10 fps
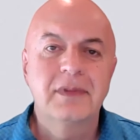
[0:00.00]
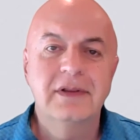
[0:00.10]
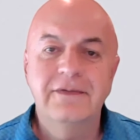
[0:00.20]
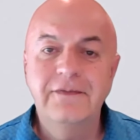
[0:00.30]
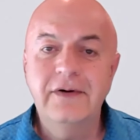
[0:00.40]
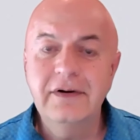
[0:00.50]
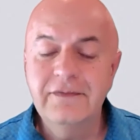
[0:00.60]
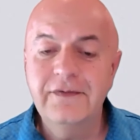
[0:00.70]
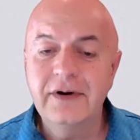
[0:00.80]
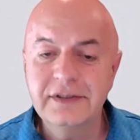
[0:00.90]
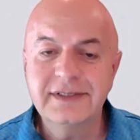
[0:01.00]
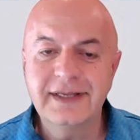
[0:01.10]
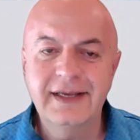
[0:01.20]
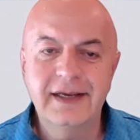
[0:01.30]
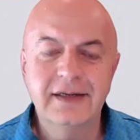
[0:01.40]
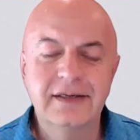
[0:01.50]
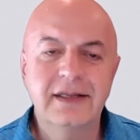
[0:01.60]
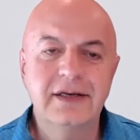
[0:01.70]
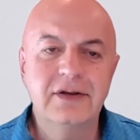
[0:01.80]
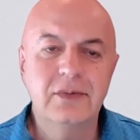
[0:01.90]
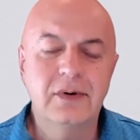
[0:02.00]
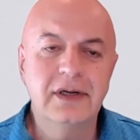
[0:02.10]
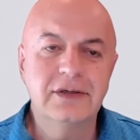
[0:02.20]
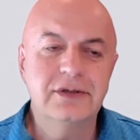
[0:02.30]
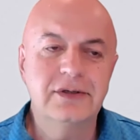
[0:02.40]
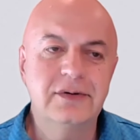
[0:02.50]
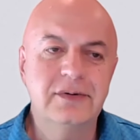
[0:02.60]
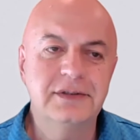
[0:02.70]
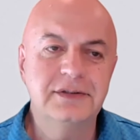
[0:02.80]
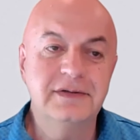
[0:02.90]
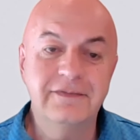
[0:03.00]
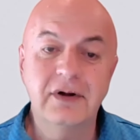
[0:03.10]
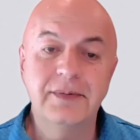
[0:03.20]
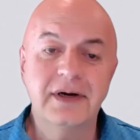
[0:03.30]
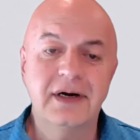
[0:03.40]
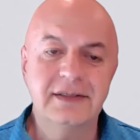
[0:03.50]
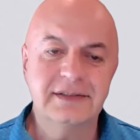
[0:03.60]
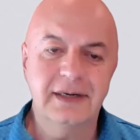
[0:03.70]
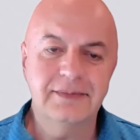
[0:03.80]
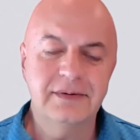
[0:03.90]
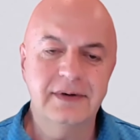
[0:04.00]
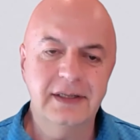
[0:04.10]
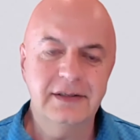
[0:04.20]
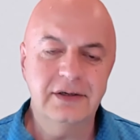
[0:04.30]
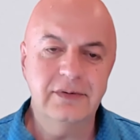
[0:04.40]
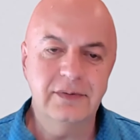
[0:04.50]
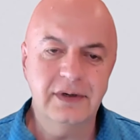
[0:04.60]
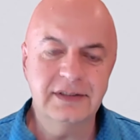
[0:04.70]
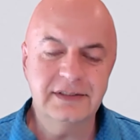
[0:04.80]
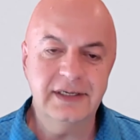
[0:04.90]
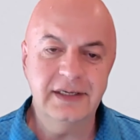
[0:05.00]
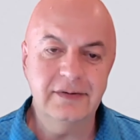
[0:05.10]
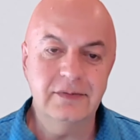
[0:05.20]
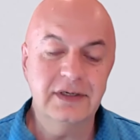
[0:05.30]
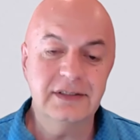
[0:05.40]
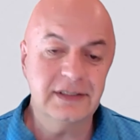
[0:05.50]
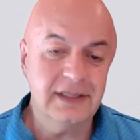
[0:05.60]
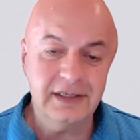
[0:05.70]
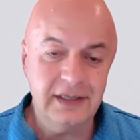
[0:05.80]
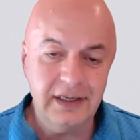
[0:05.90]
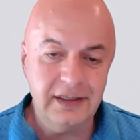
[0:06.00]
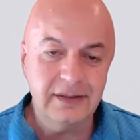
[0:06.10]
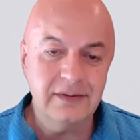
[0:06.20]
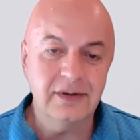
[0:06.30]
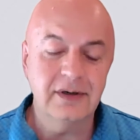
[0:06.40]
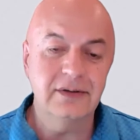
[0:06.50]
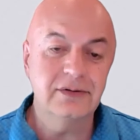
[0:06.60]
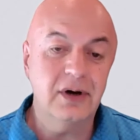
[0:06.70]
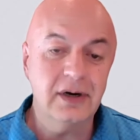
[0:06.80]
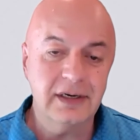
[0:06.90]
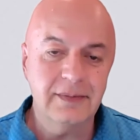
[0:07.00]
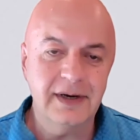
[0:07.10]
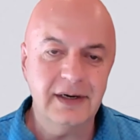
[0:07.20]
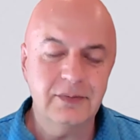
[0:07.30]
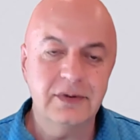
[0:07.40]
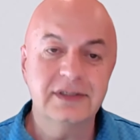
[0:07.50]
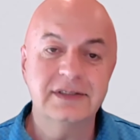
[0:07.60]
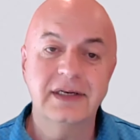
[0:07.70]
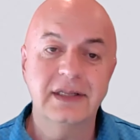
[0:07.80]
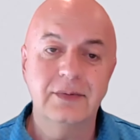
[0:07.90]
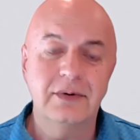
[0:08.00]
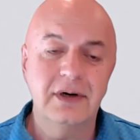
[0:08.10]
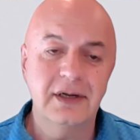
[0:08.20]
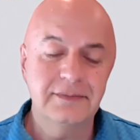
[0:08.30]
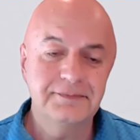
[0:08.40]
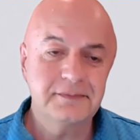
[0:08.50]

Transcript: the very first thing that you want to do is develop a concept, right? You want to see what is it that they are talking about, what is it they want,